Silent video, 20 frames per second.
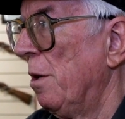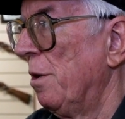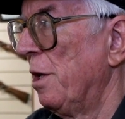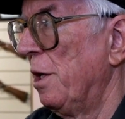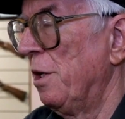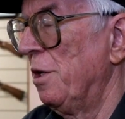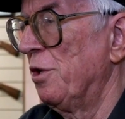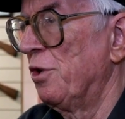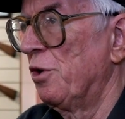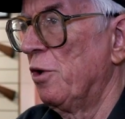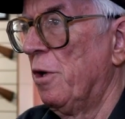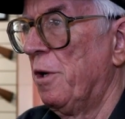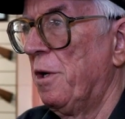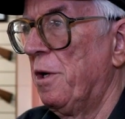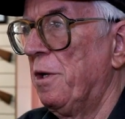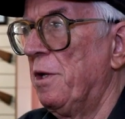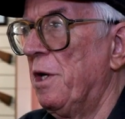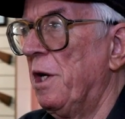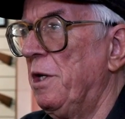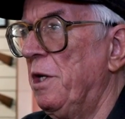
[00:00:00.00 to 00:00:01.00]
they
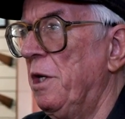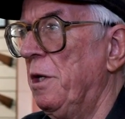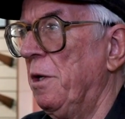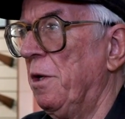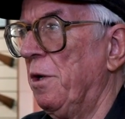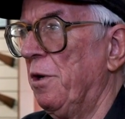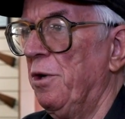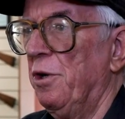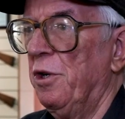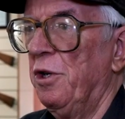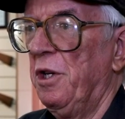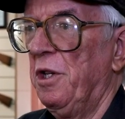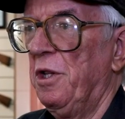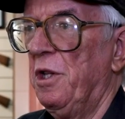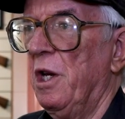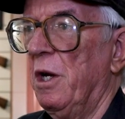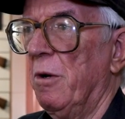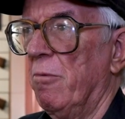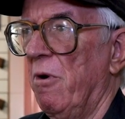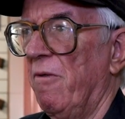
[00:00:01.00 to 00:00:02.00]
decided they didn't need
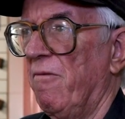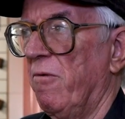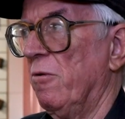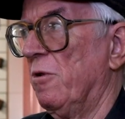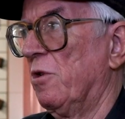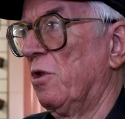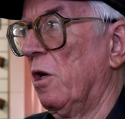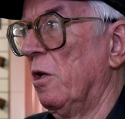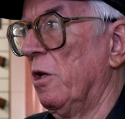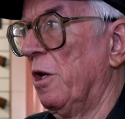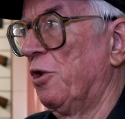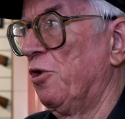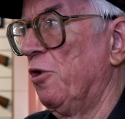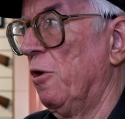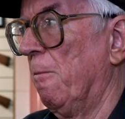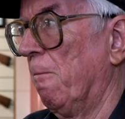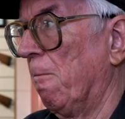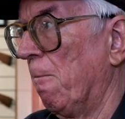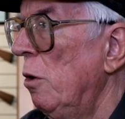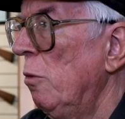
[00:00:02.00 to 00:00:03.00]
their reference
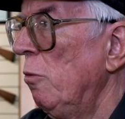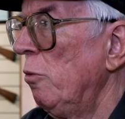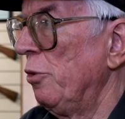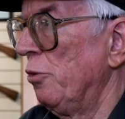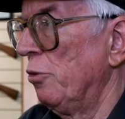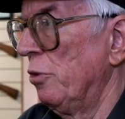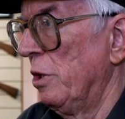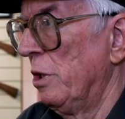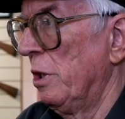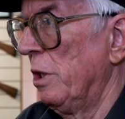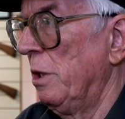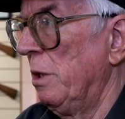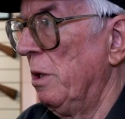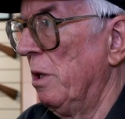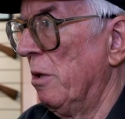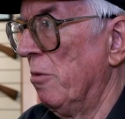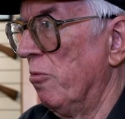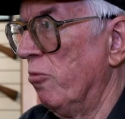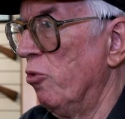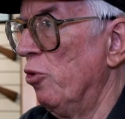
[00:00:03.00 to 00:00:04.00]
collection, which was a
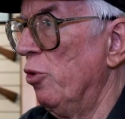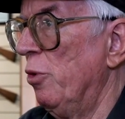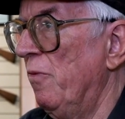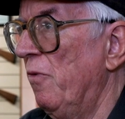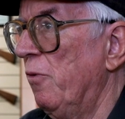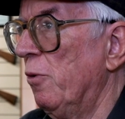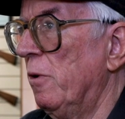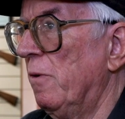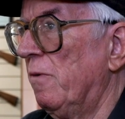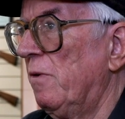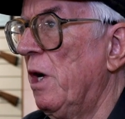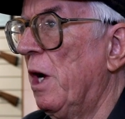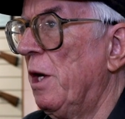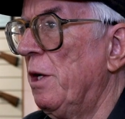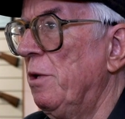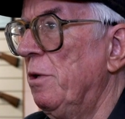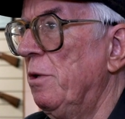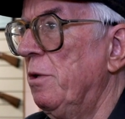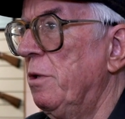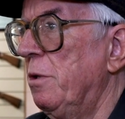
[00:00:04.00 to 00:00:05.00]
room full of
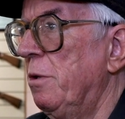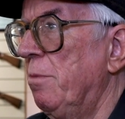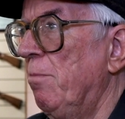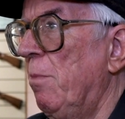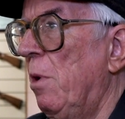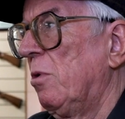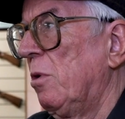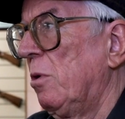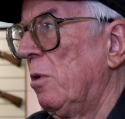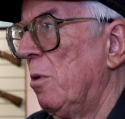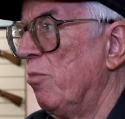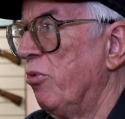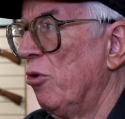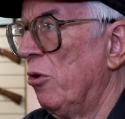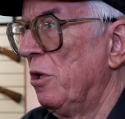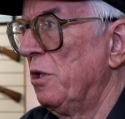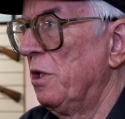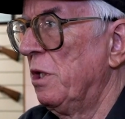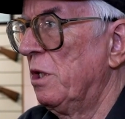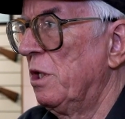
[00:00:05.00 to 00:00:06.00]
guns
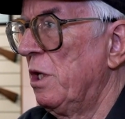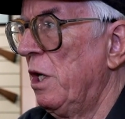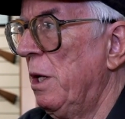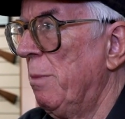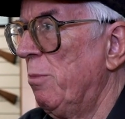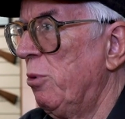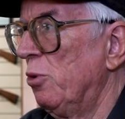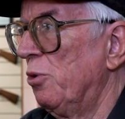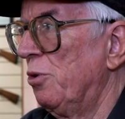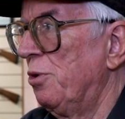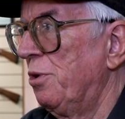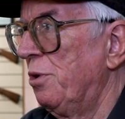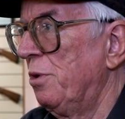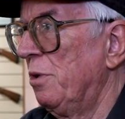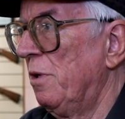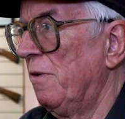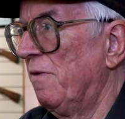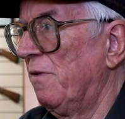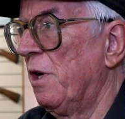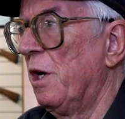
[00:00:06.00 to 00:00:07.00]
comprising samples
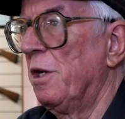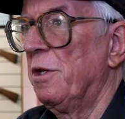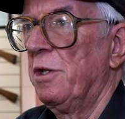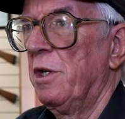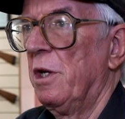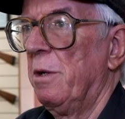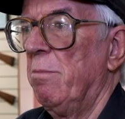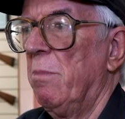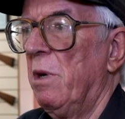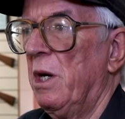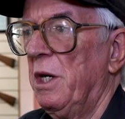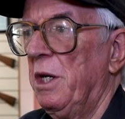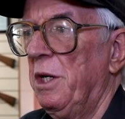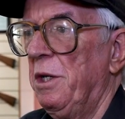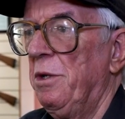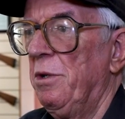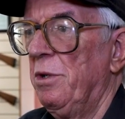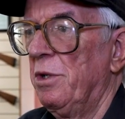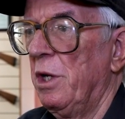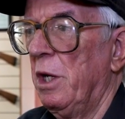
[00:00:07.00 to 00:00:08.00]
of guns they'd
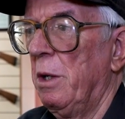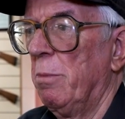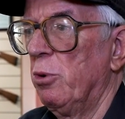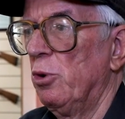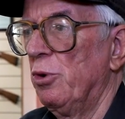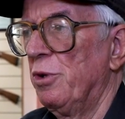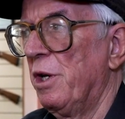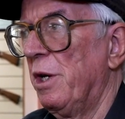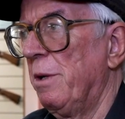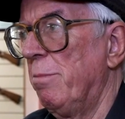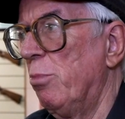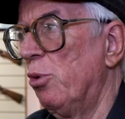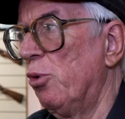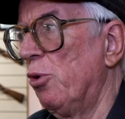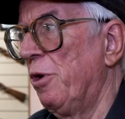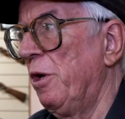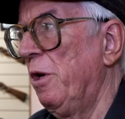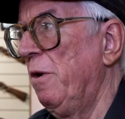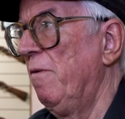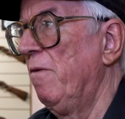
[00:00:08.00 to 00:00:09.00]
made, samples they'd
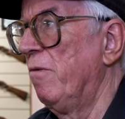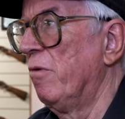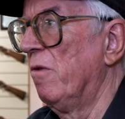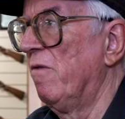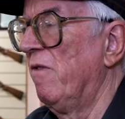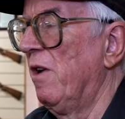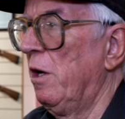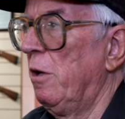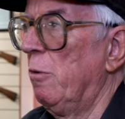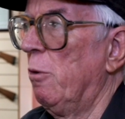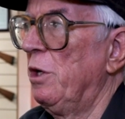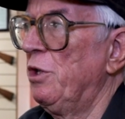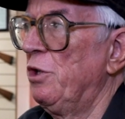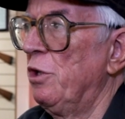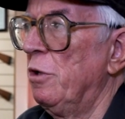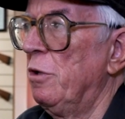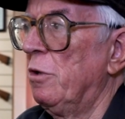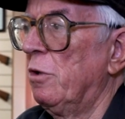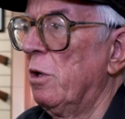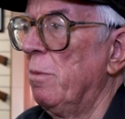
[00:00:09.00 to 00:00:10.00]
brought in for
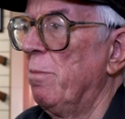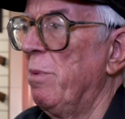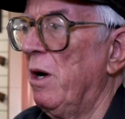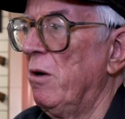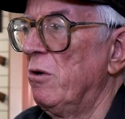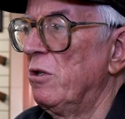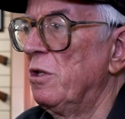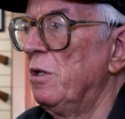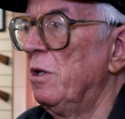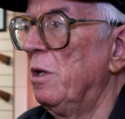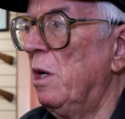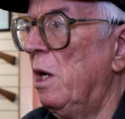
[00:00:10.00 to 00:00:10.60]
evaluation and comparison.